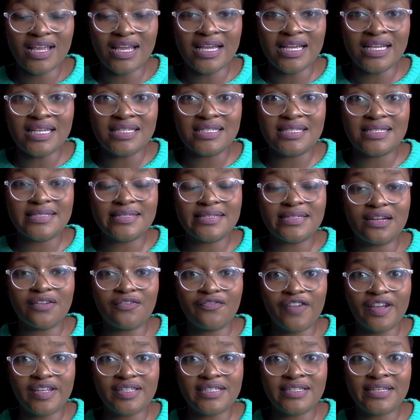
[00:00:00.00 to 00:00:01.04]
is still
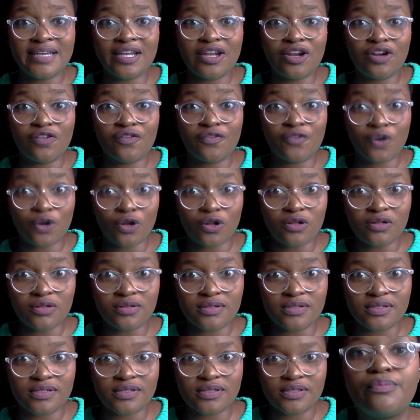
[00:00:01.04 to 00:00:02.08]
affecting a lot of
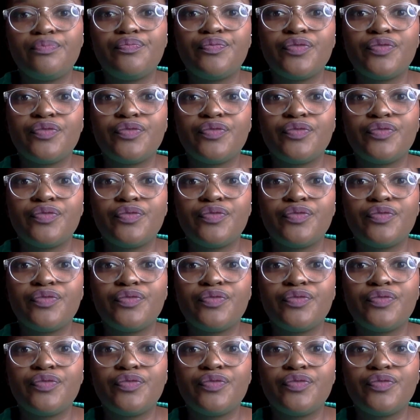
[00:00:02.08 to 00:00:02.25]
girls.